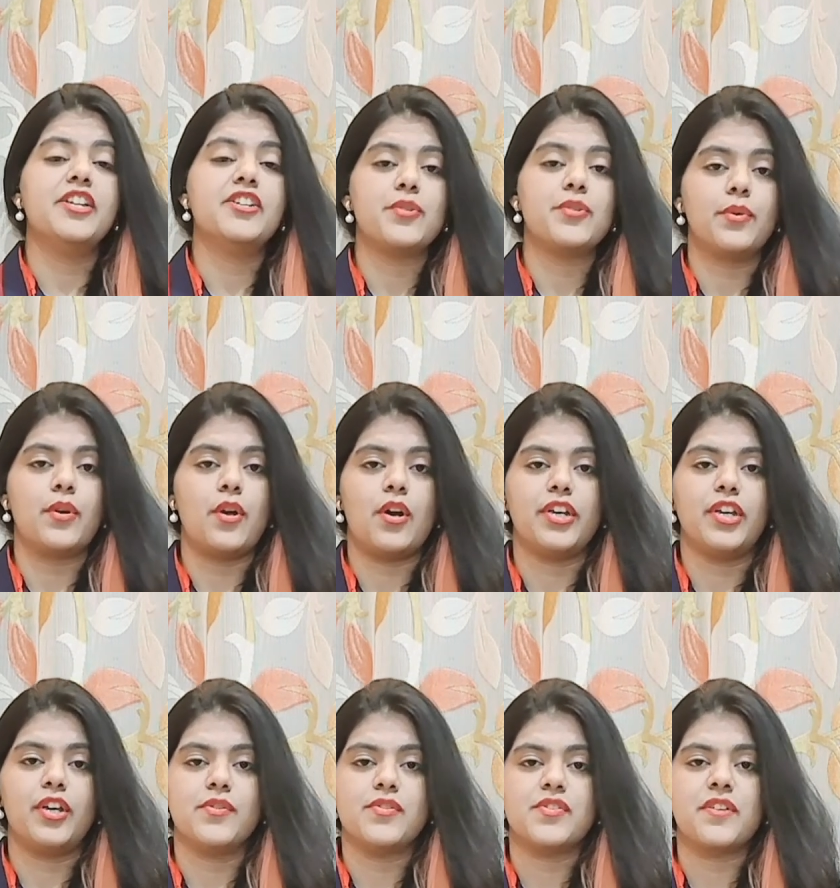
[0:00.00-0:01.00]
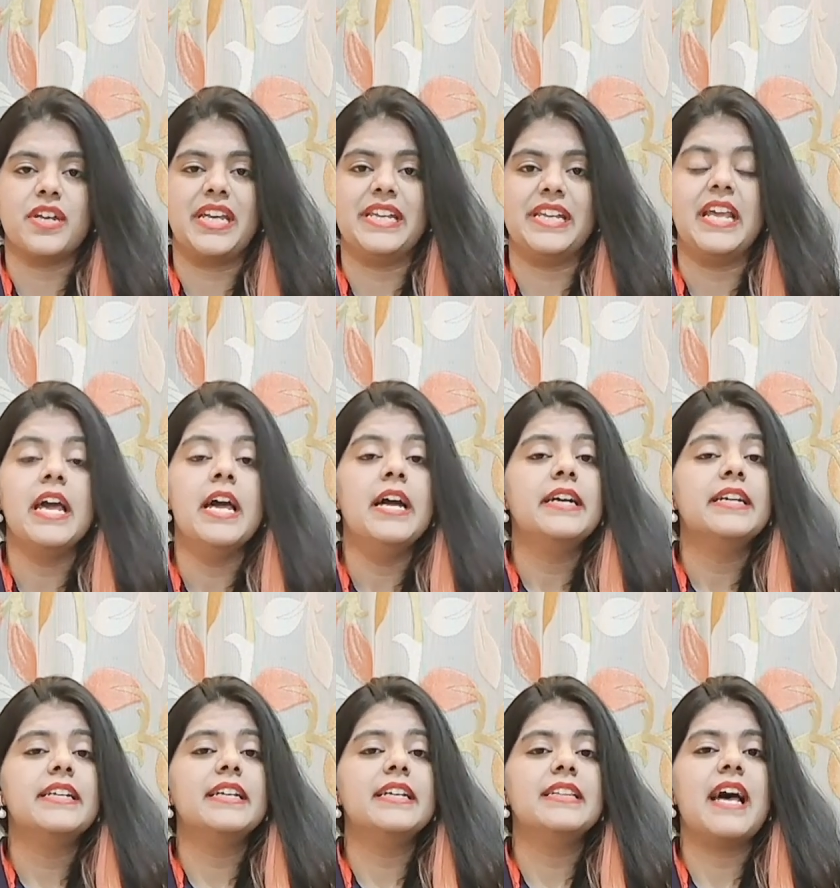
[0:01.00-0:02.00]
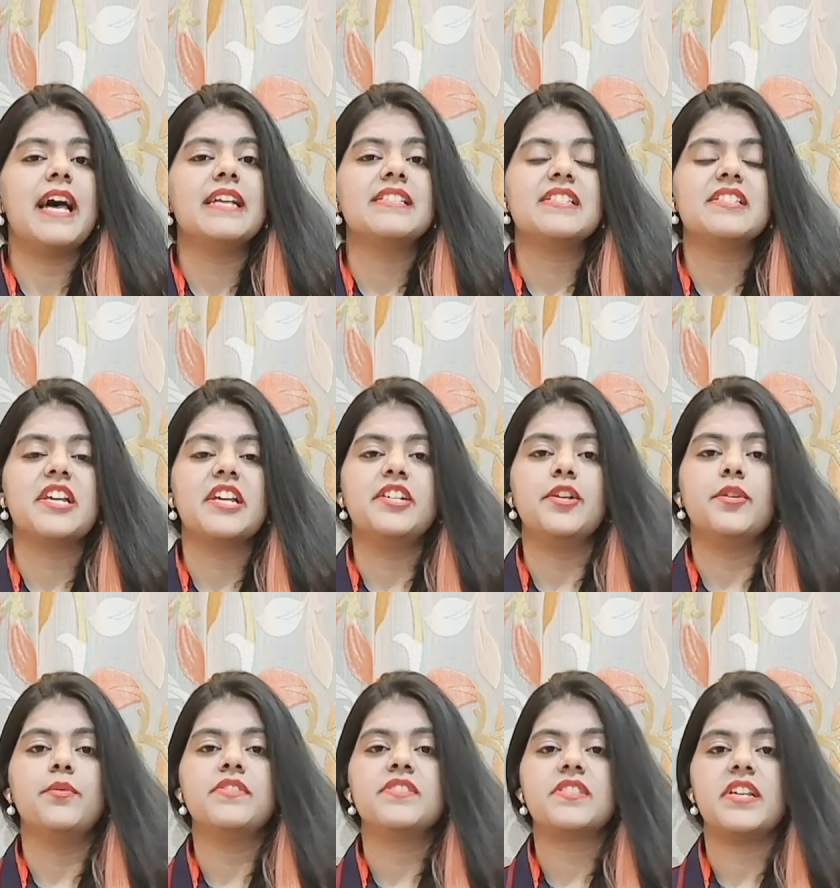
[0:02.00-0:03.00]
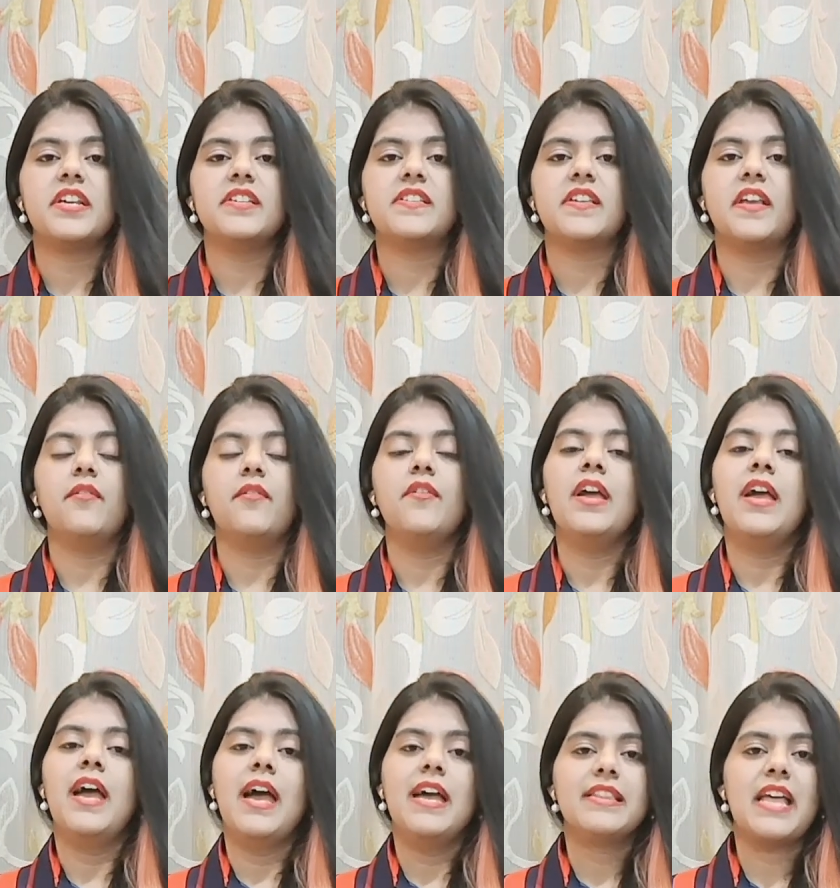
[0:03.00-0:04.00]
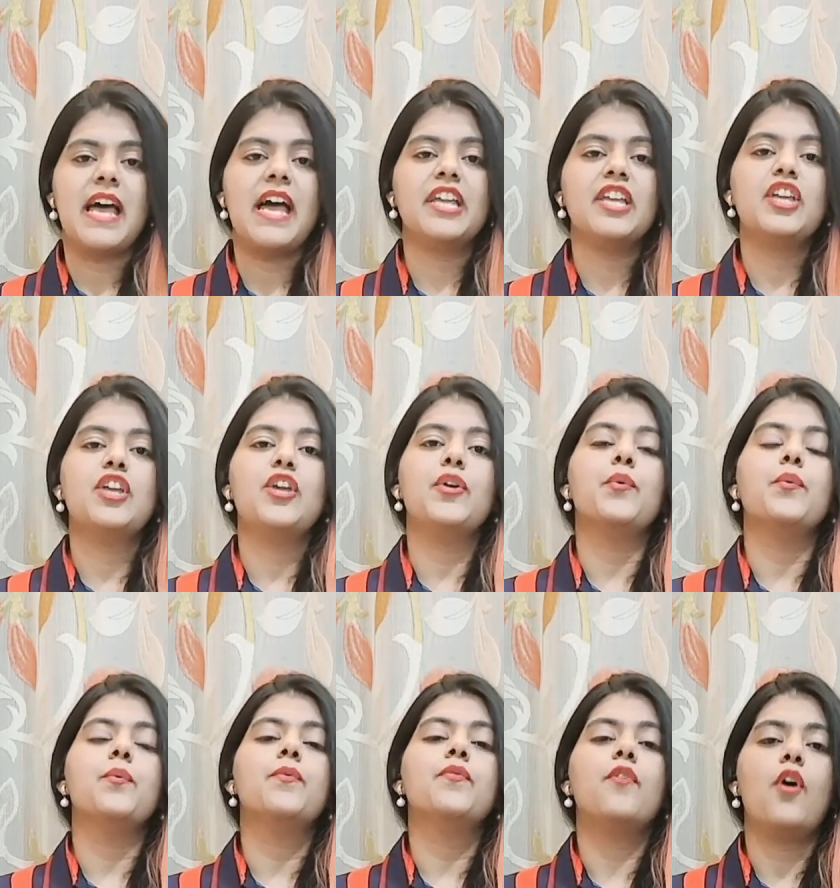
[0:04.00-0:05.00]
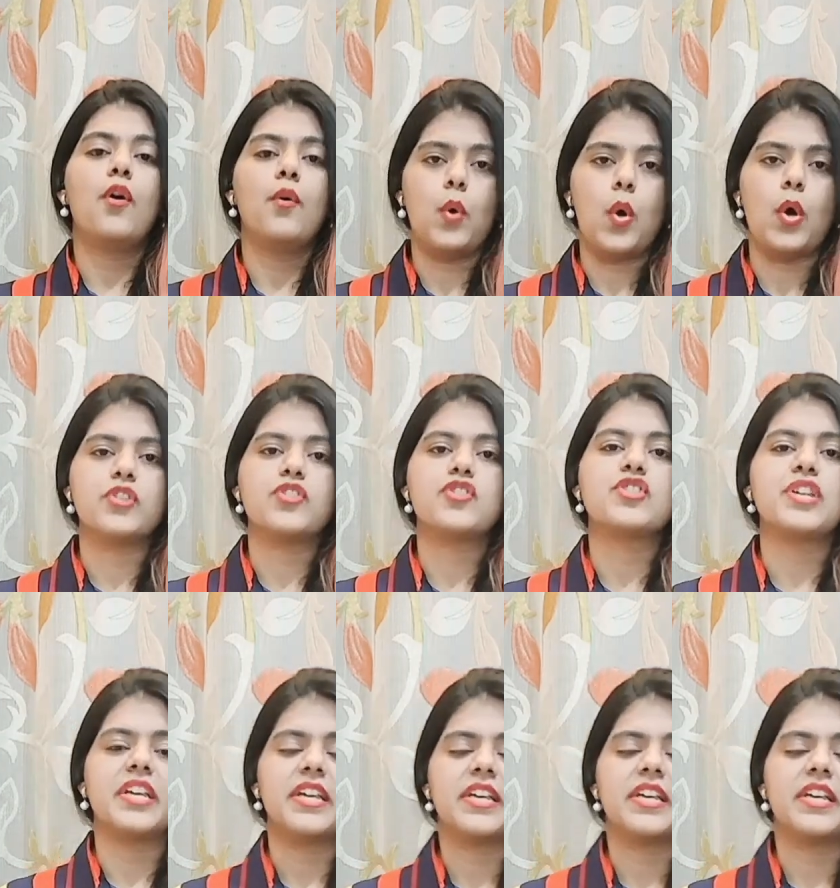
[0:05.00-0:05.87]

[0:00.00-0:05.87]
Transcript: shown on your screen. Till then, stay tuned, stay safe. Thank you for watching.